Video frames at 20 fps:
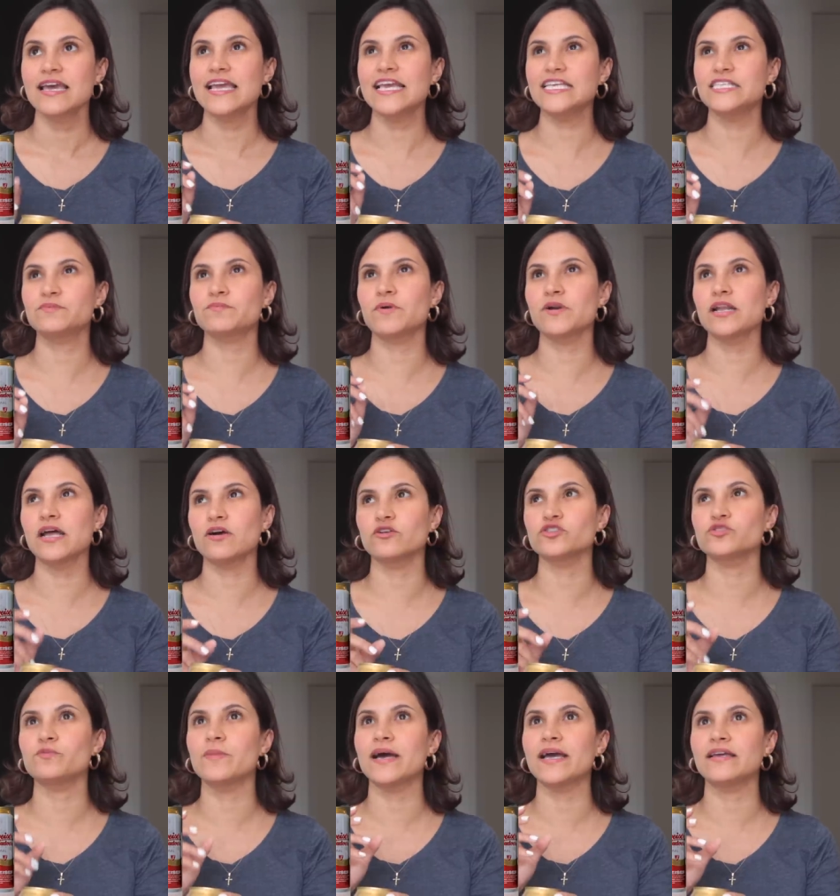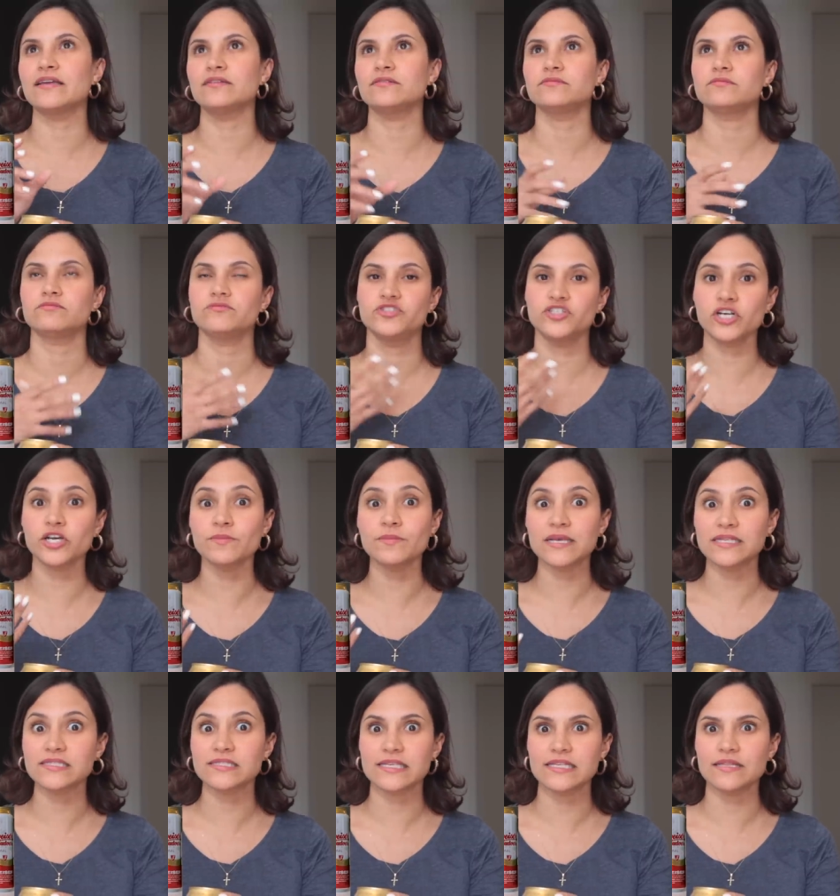is pronounced by
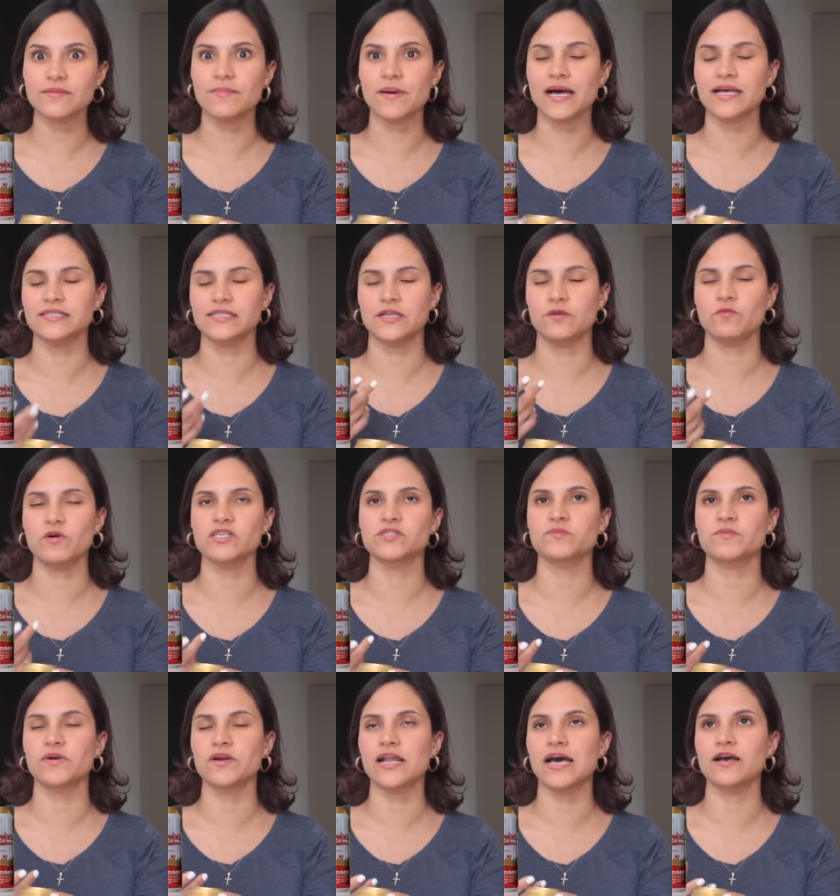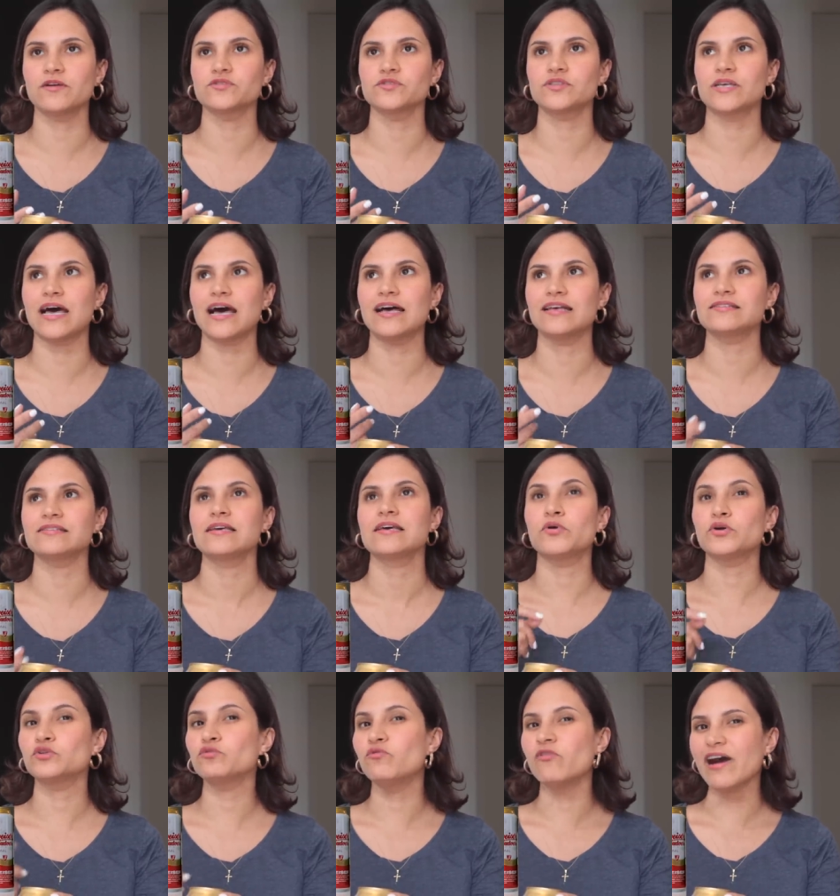Germans in the past. It was pronounced as
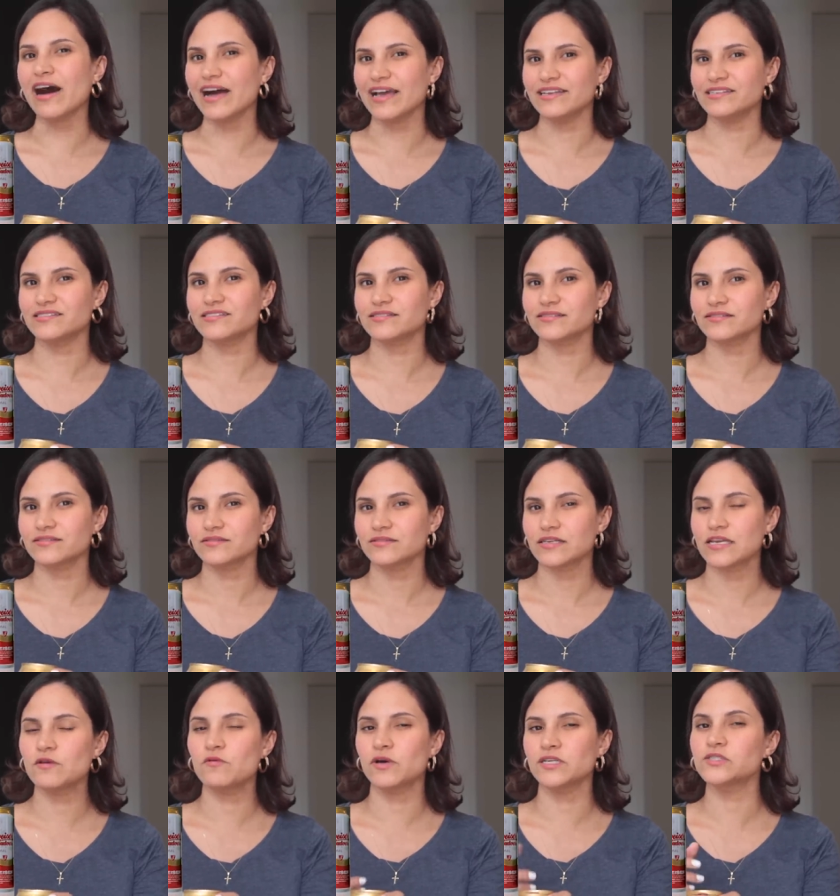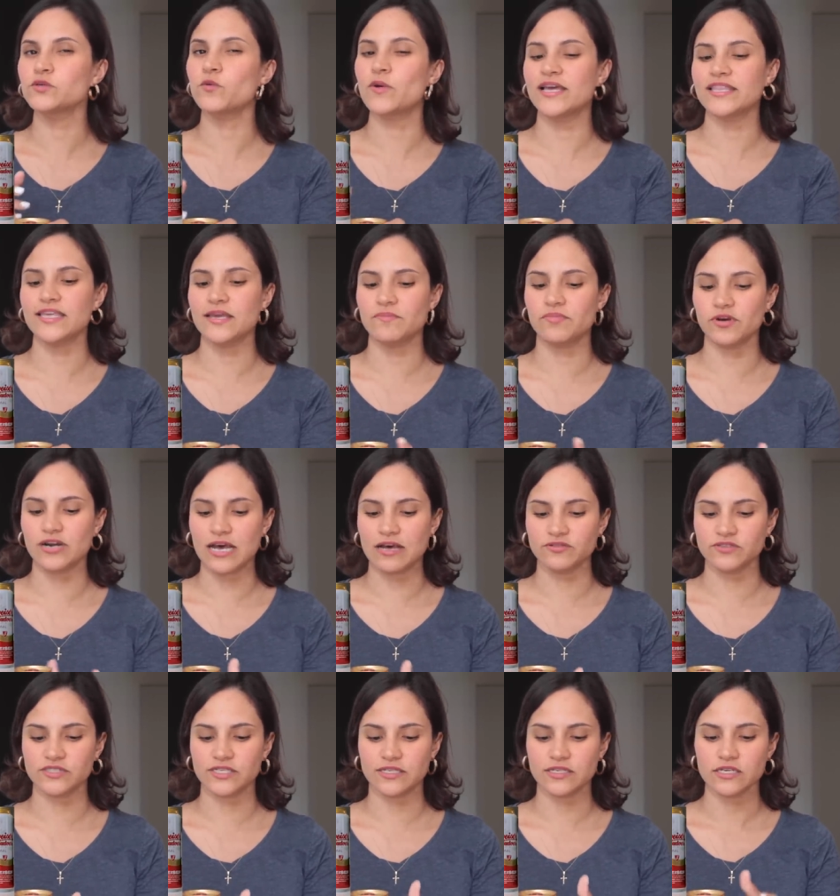Budweiss. It was the way they
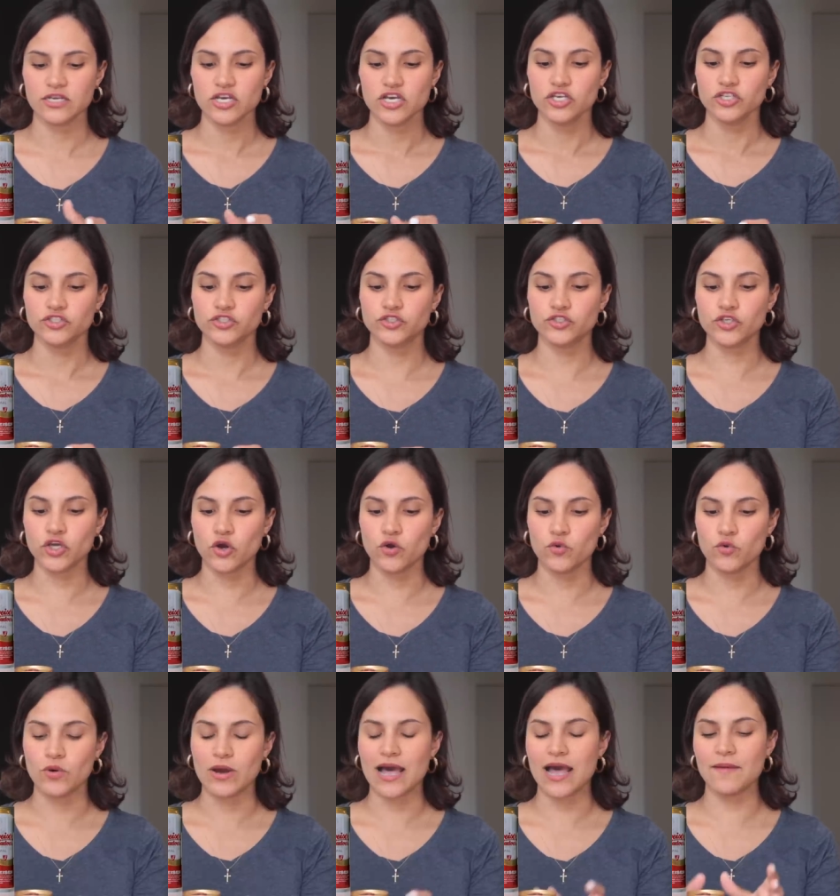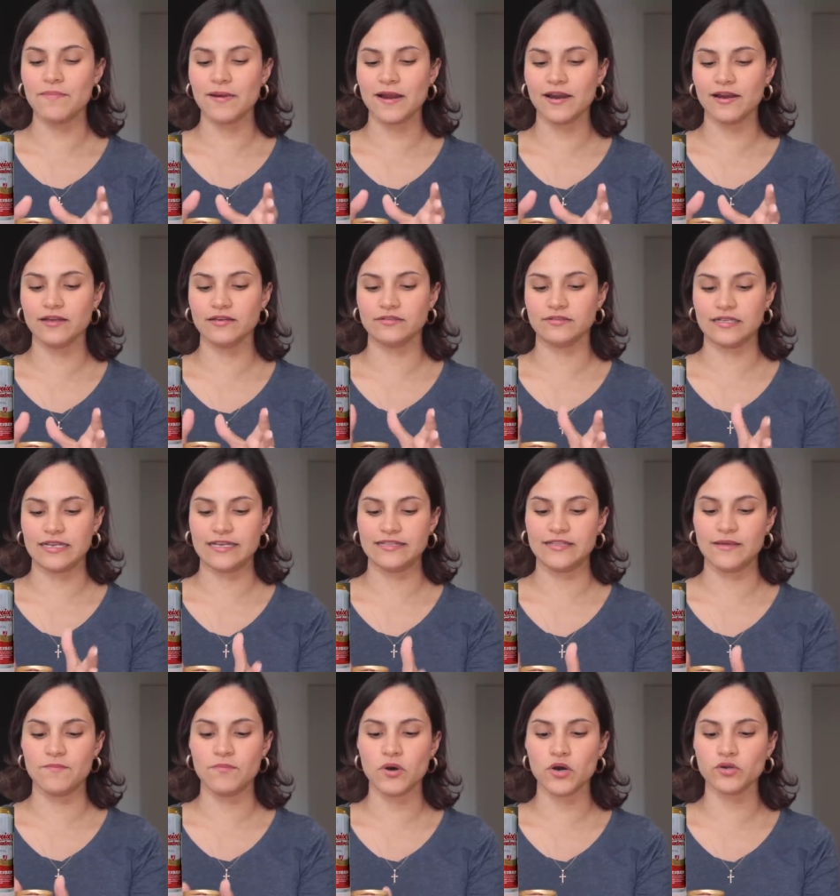pronounced it. So apparently
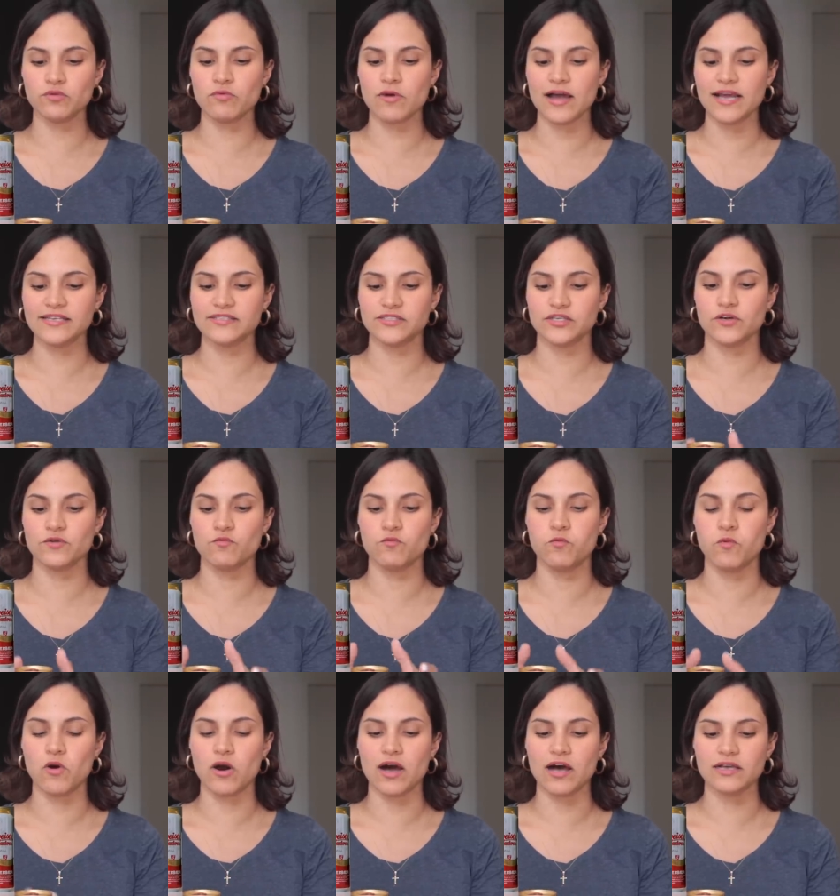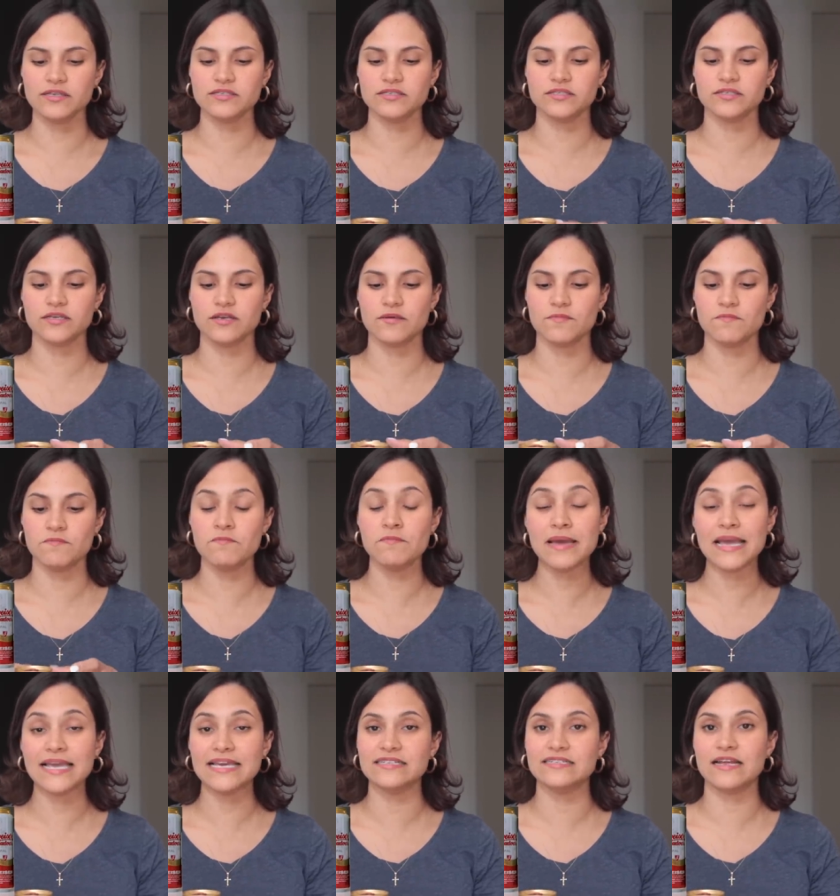the Budweiser was
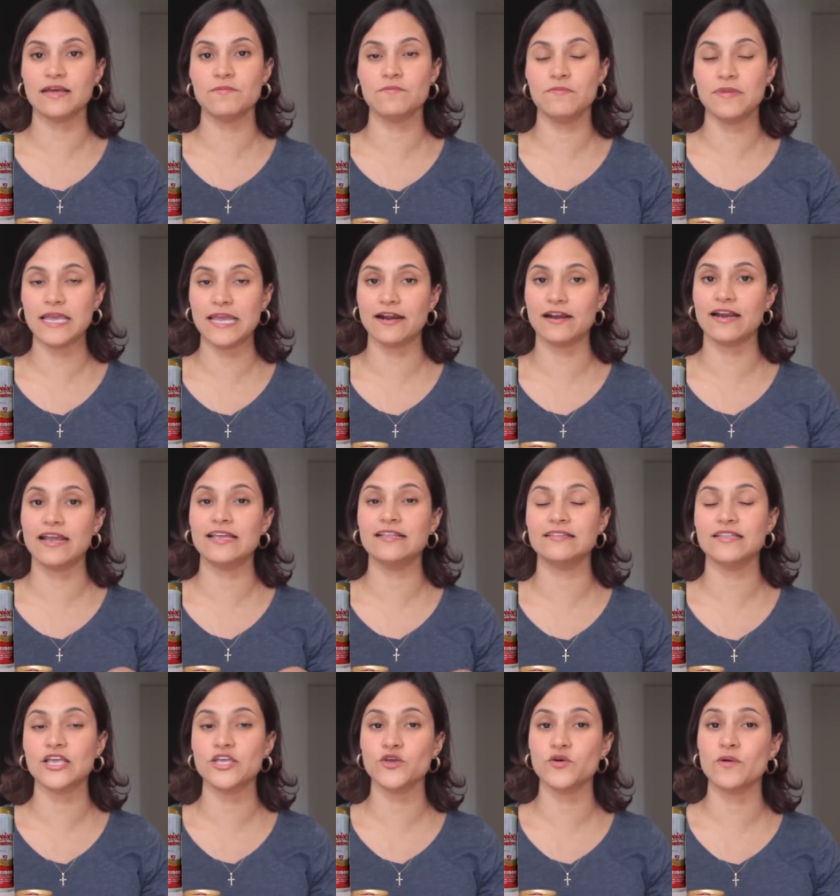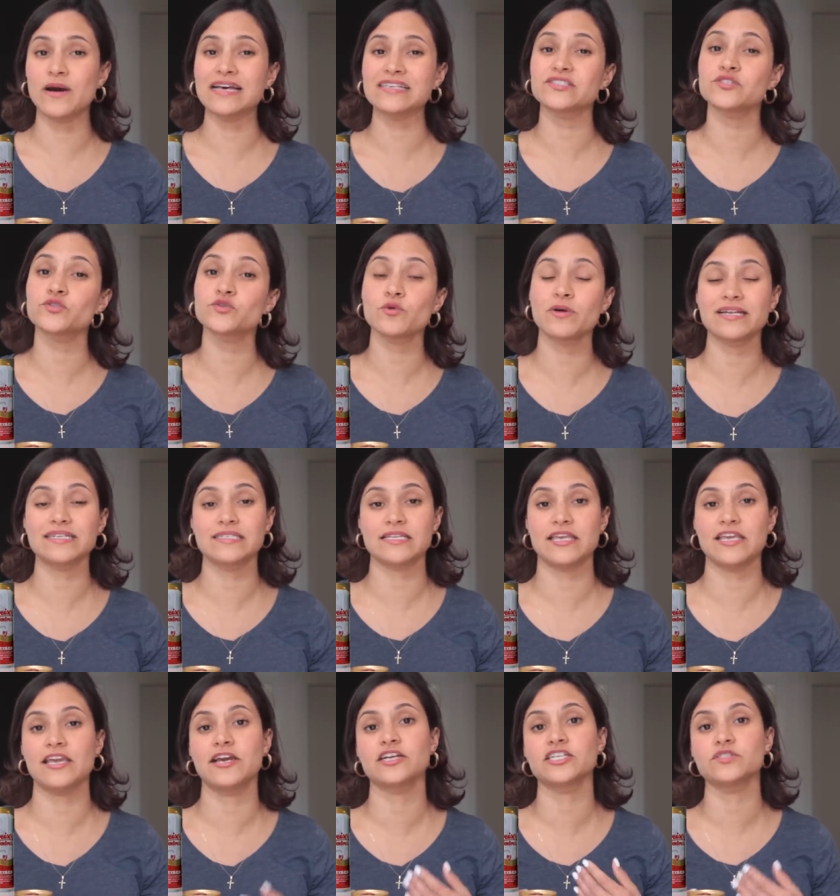made a beer in the US
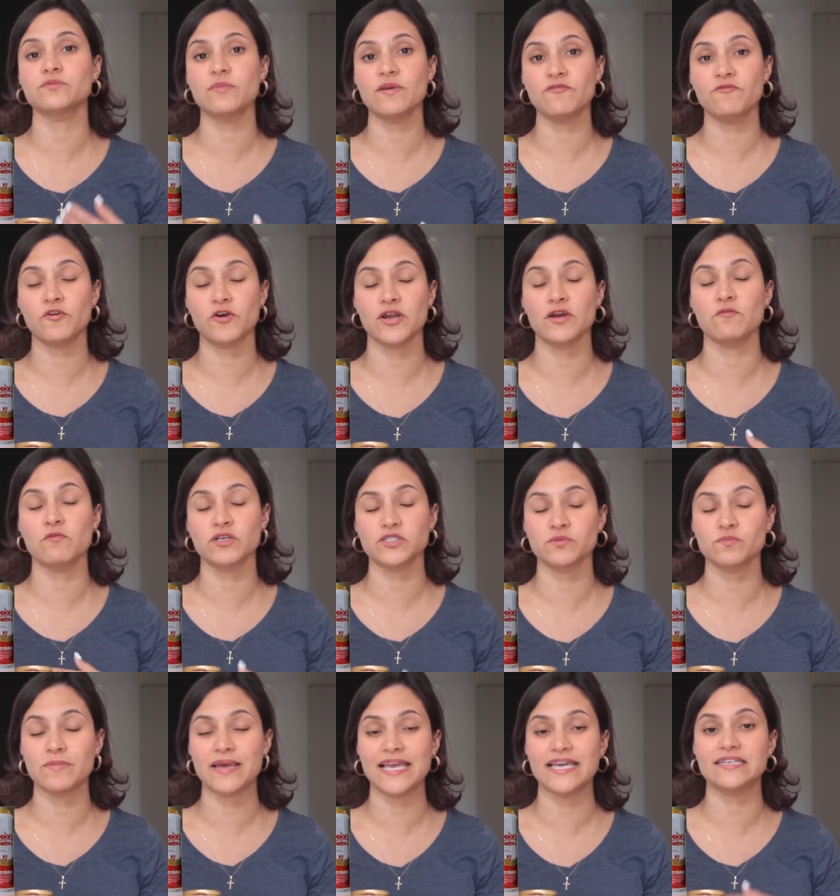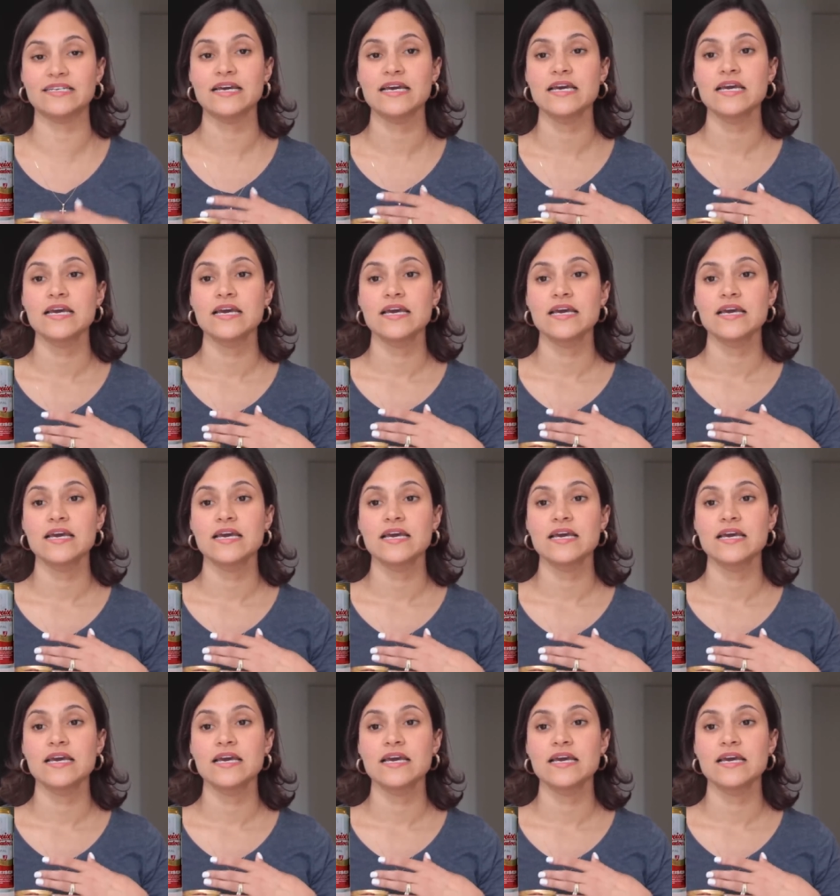20 years before it was made